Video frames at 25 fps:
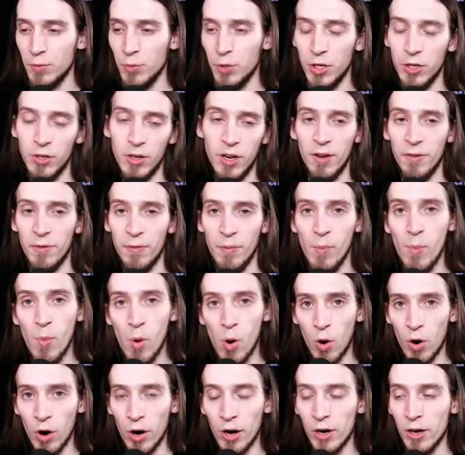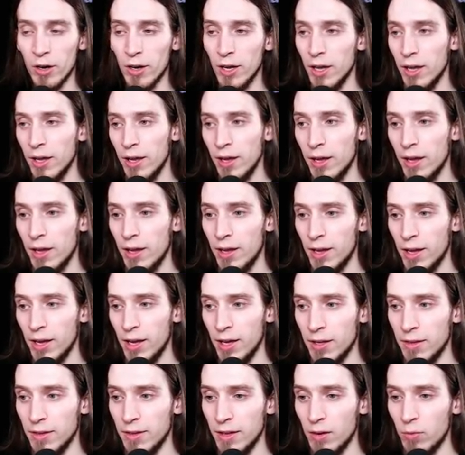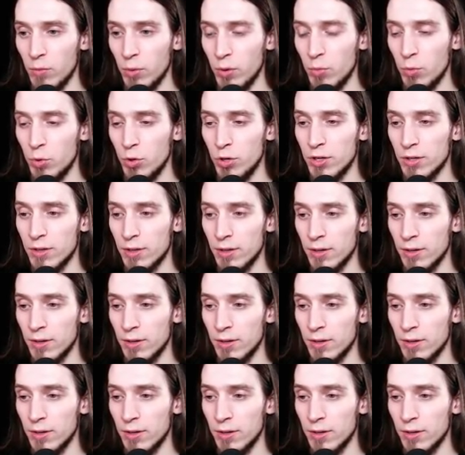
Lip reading: We could have more, and then we would